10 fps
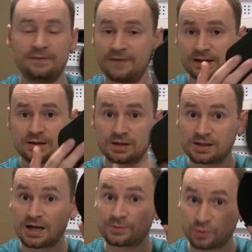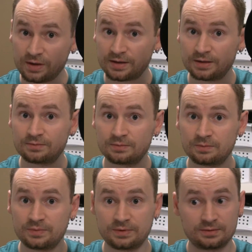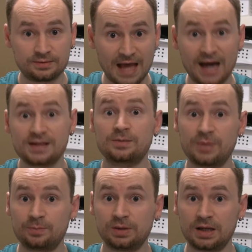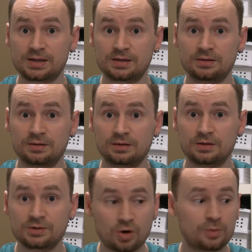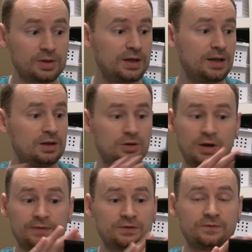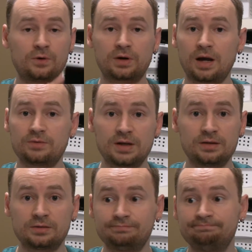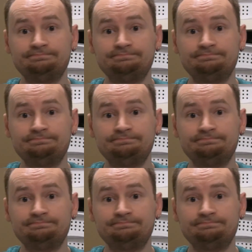fact that this comes with it, that is a big plus, because normally you'd have to fork out another